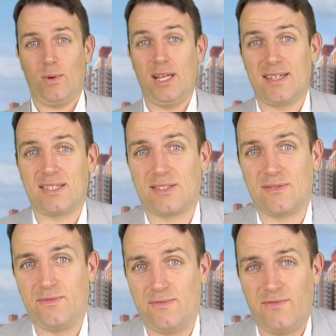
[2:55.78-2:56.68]
well that's
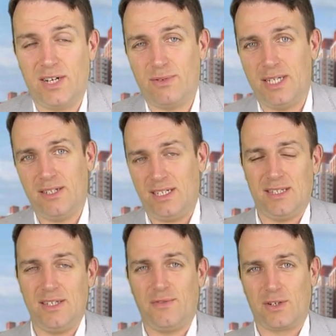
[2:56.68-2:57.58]
very
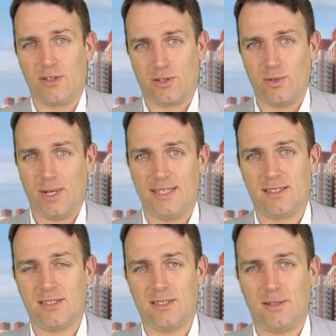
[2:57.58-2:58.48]
difficult to
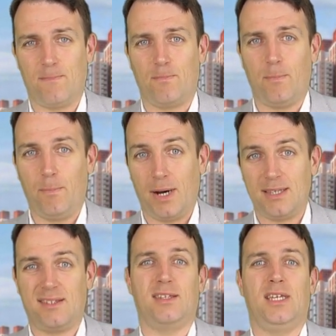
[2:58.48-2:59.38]
answer
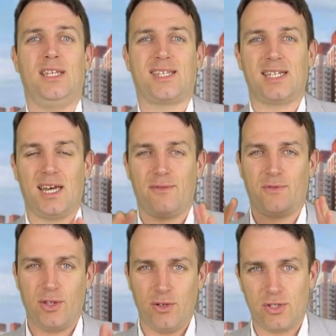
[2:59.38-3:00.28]
but it can have
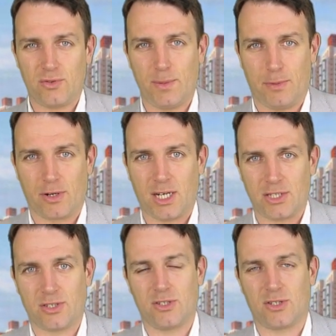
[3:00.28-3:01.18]
huge
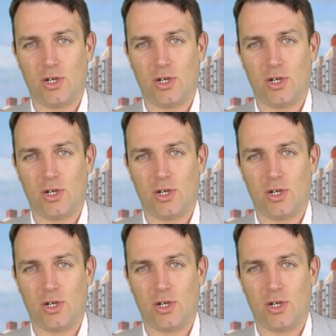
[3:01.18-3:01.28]
repercussions